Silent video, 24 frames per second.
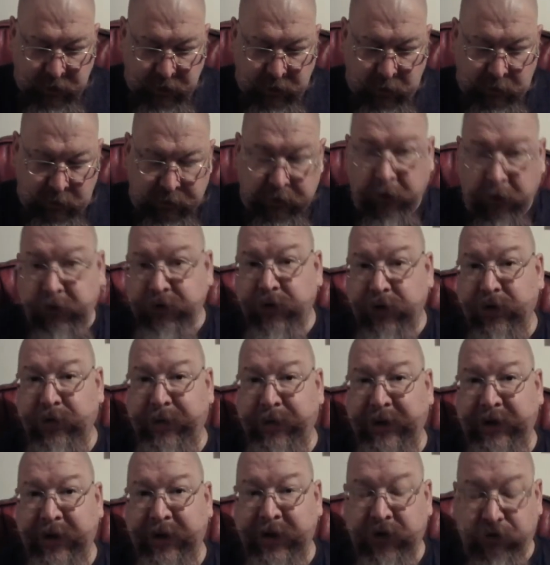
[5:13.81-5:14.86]
what also has
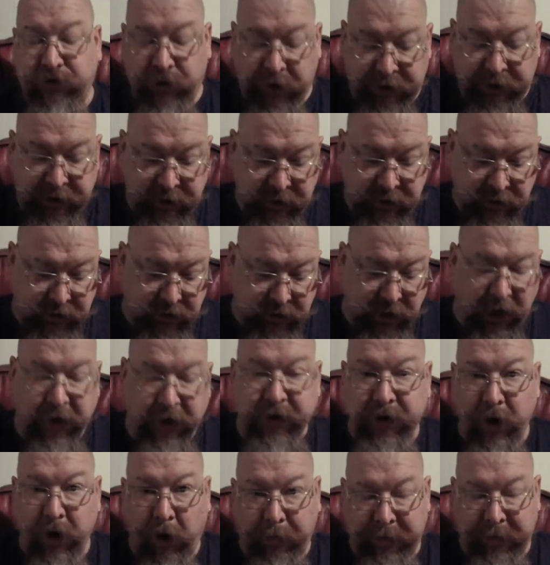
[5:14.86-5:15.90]
been destroyed,
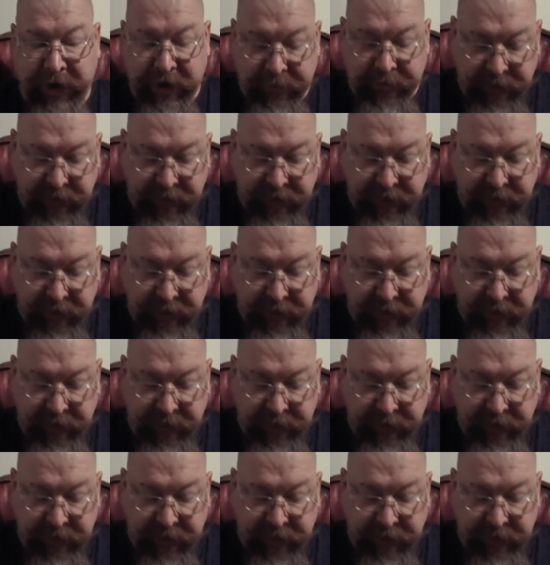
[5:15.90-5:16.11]
and not by